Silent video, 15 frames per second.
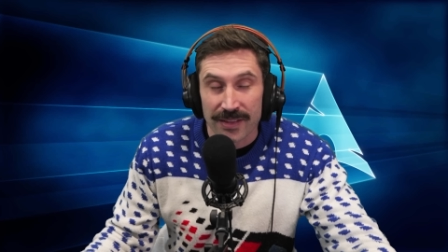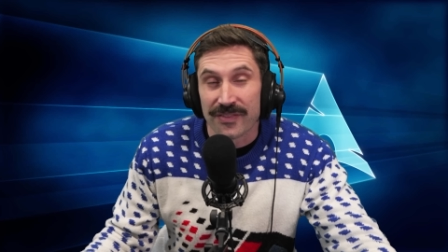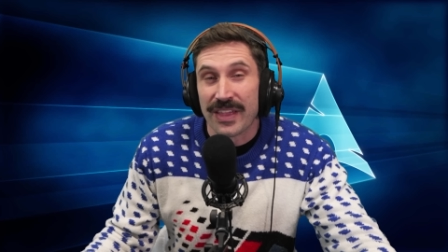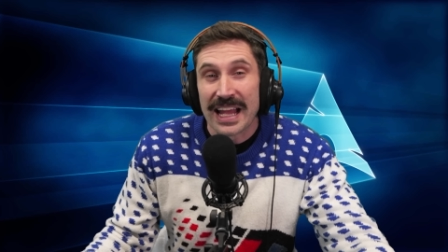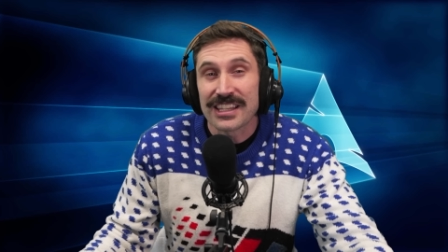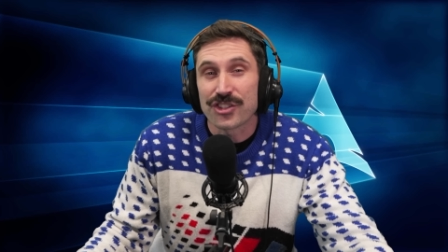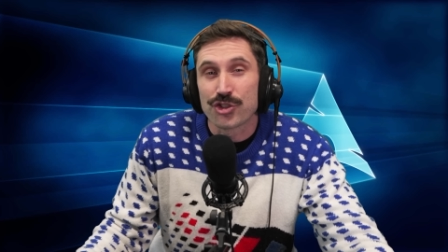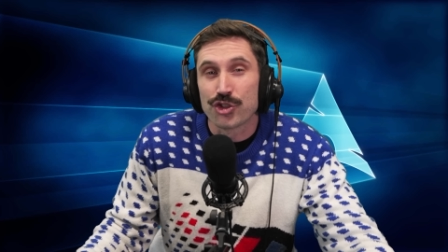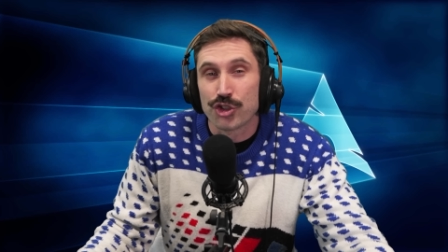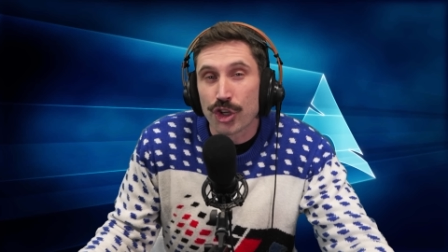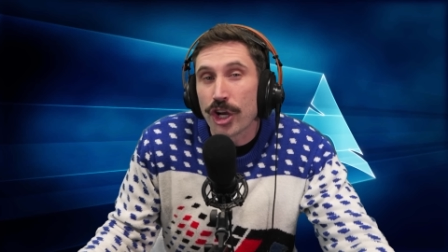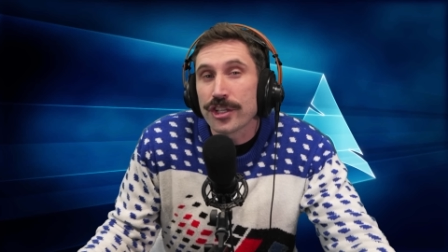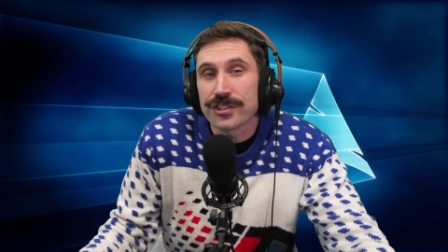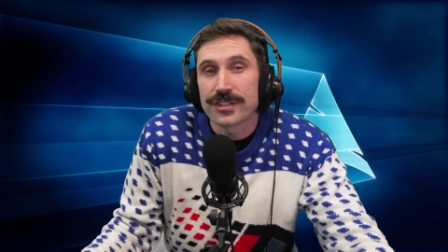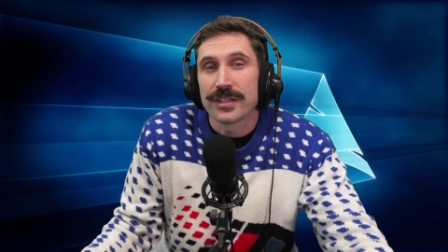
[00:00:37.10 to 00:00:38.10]
That's
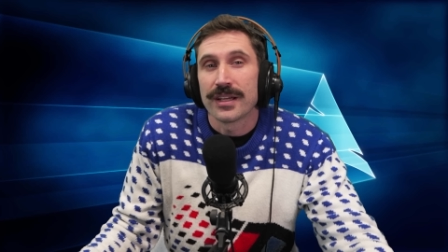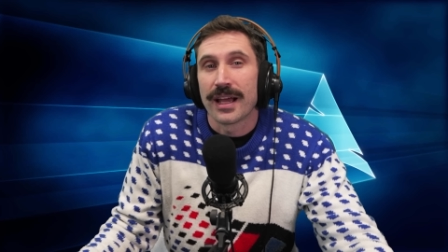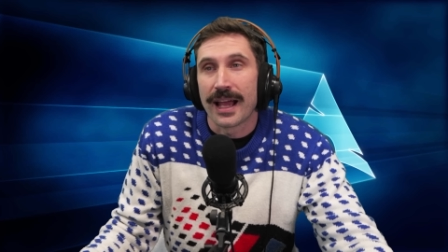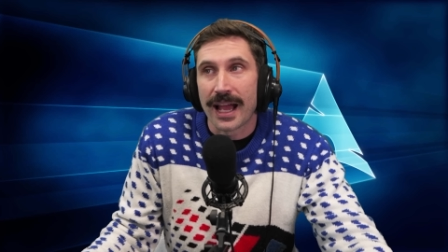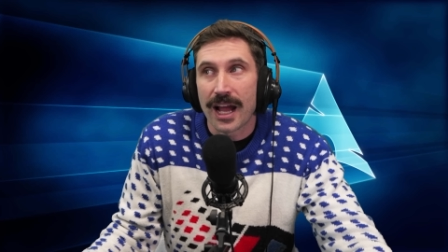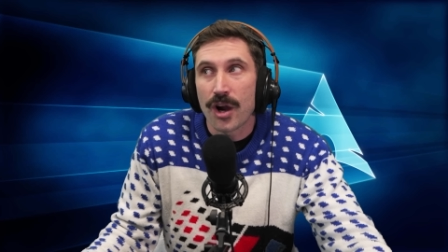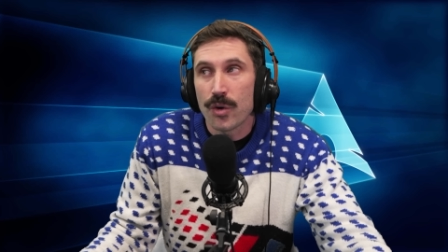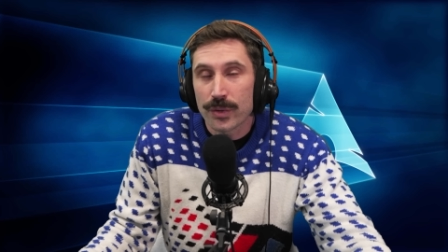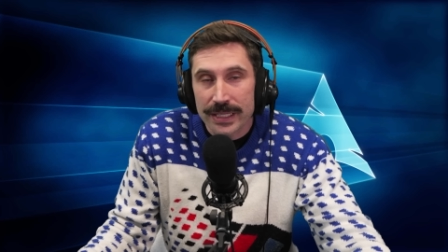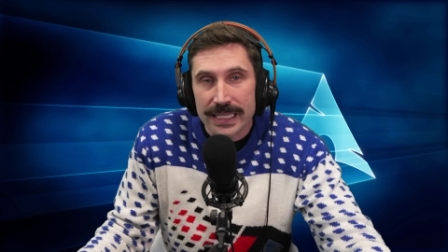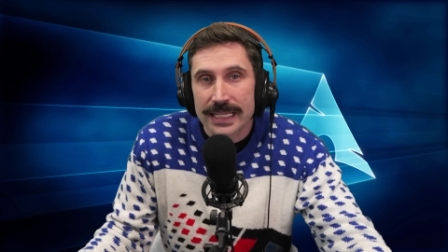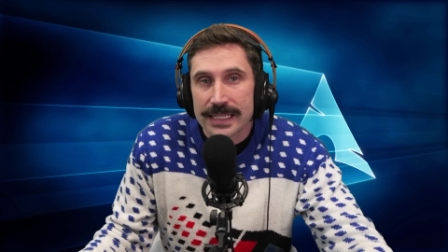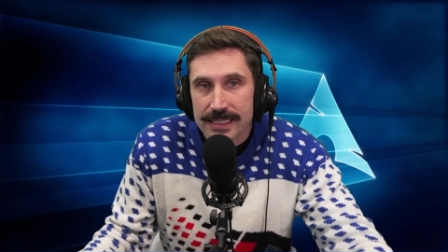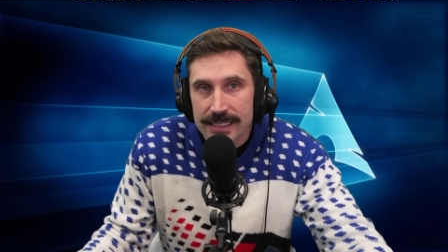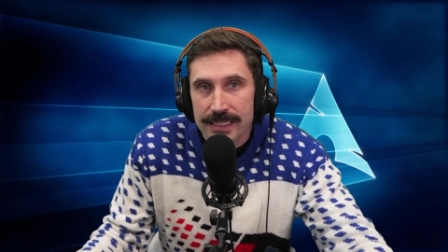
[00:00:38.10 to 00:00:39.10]
just how
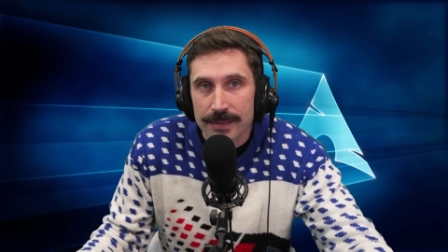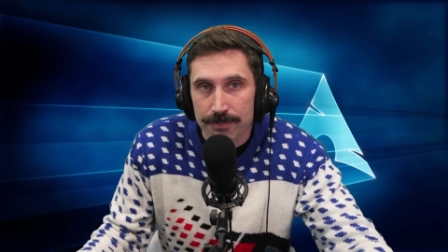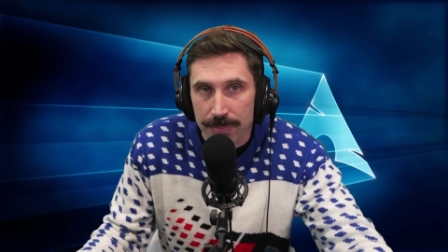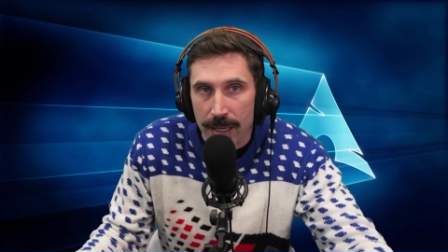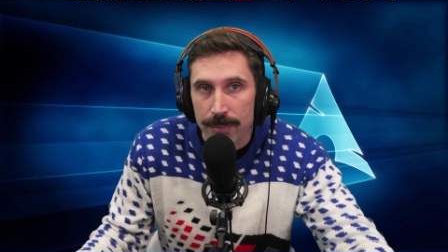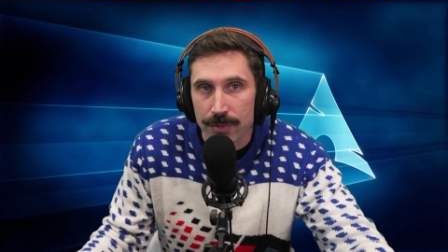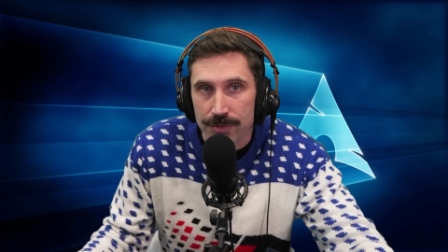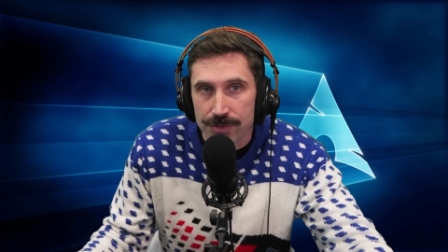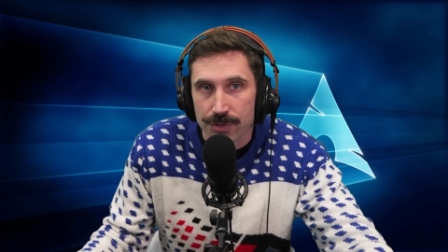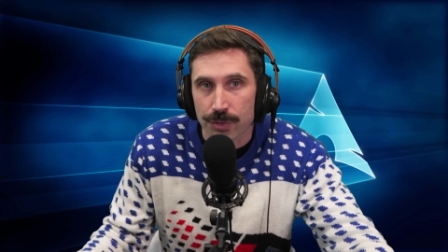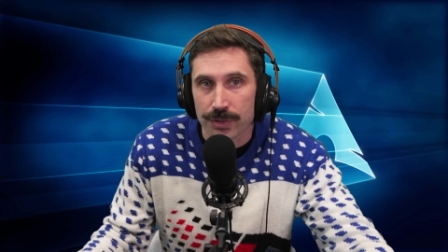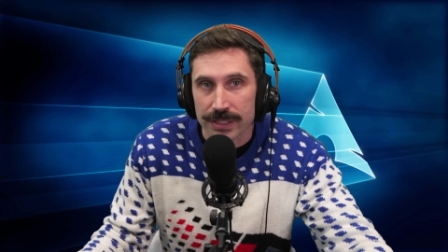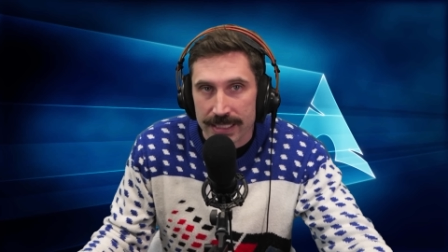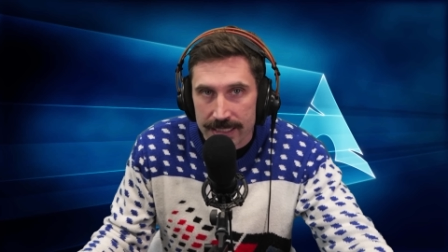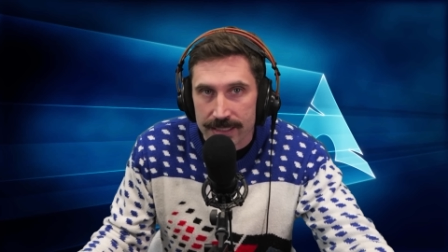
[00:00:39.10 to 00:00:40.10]
easy bubble
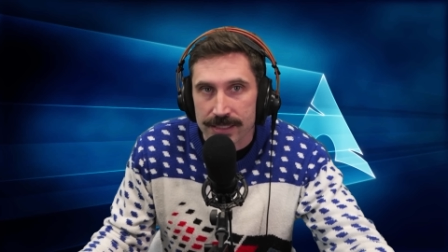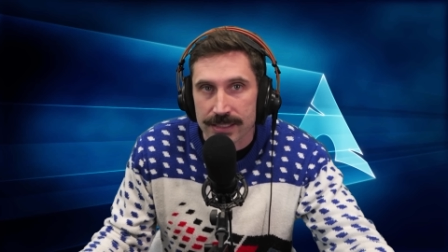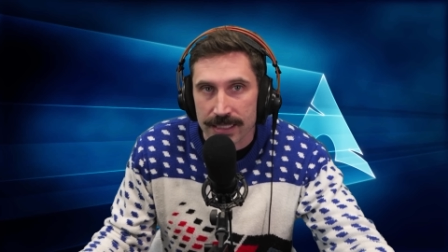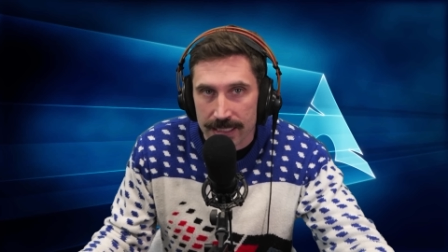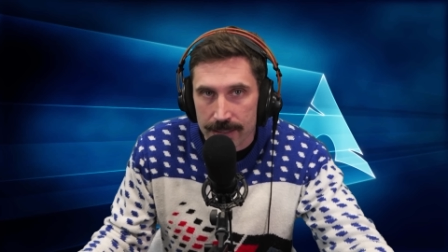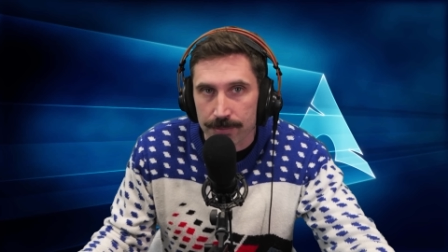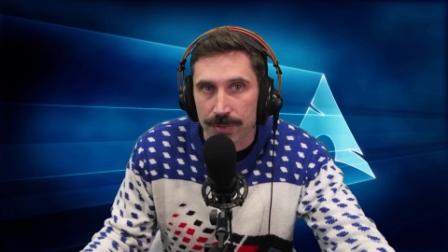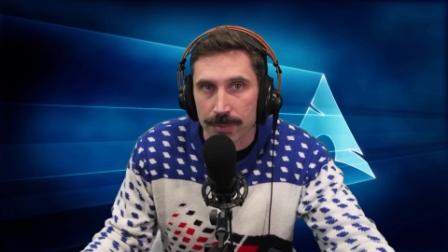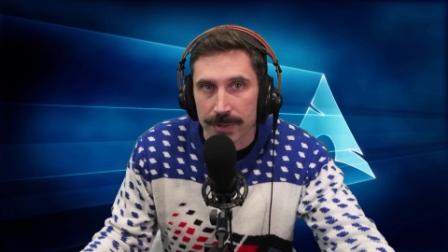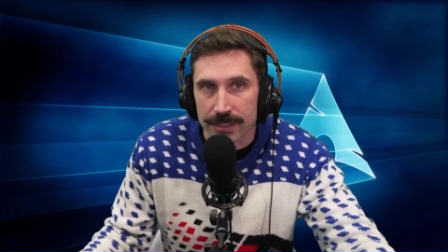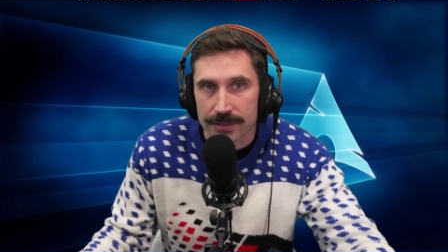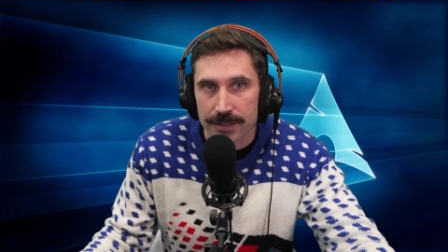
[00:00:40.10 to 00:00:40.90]
sort is to implement.